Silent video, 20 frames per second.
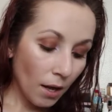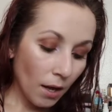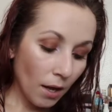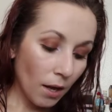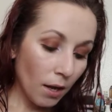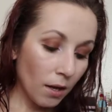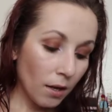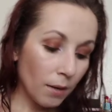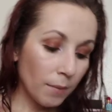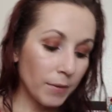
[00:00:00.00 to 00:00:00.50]

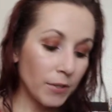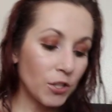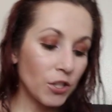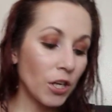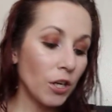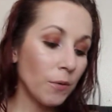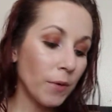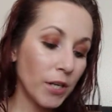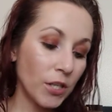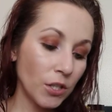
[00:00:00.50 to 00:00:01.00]
Um,
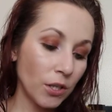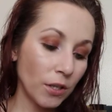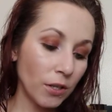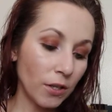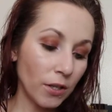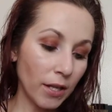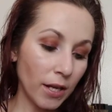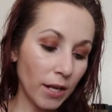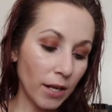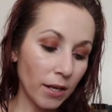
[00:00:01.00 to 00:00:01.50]
Generation
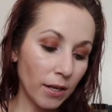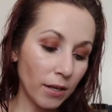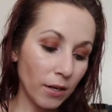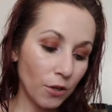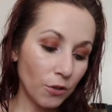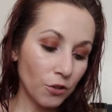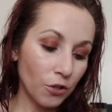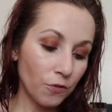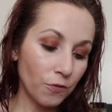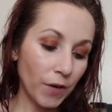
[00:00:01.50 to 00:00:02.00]
Clay
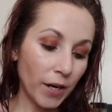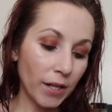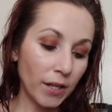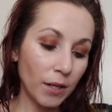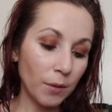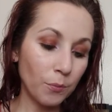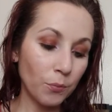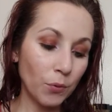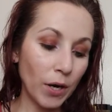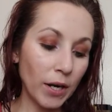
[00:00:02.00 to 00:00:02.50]

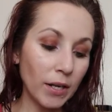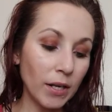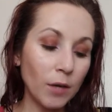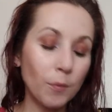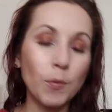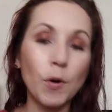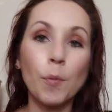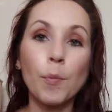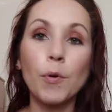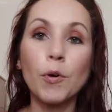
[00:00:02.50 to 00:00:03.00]
Ultraviolet Brightening
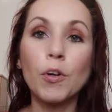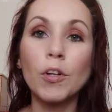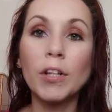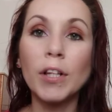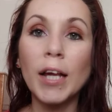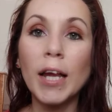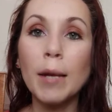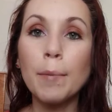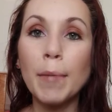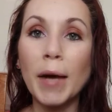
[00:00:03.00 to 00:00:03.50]
Purple
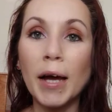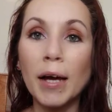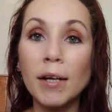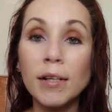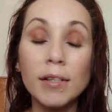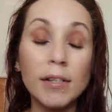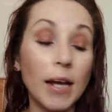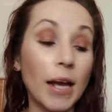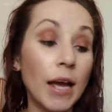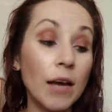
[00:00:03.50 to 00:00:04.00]
Clay
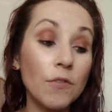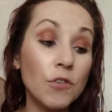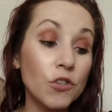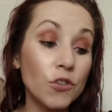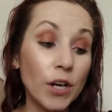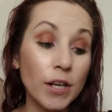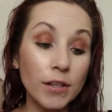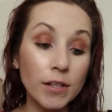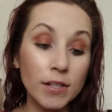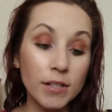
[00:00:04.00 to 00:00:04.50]
Mask. I haven't
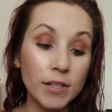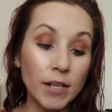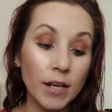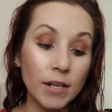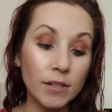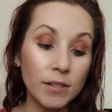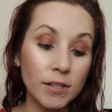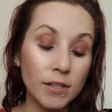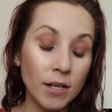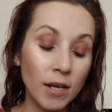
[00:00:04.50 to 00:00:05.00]
tried this
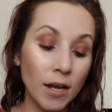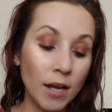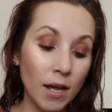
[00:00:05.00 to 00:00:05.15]
yet.